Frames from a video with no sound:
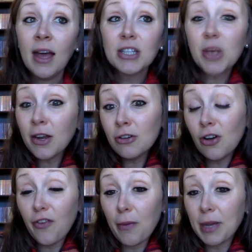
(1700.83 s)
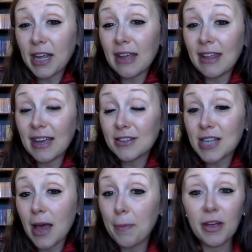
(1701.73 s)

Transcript: so I don't know if I'll pick anything else up.